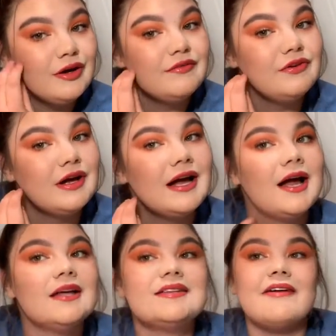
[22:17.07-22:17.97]
If you
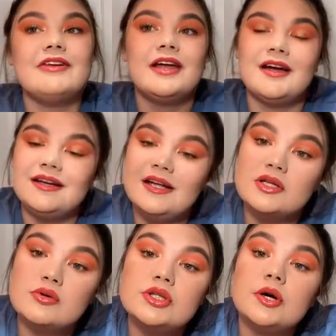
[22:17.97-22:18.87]
guys have any
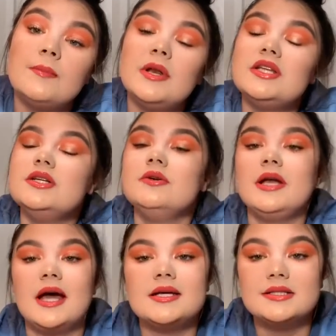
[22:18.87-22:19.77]
ideas what you want me to do
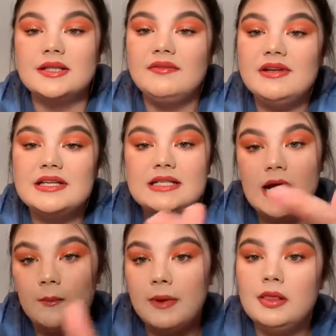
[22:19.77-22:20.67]
next, leave it
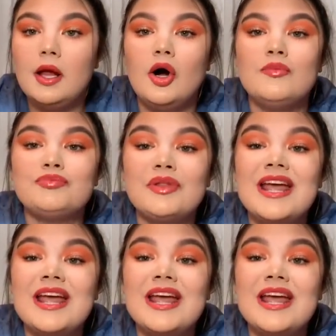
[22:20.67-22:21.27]
down below.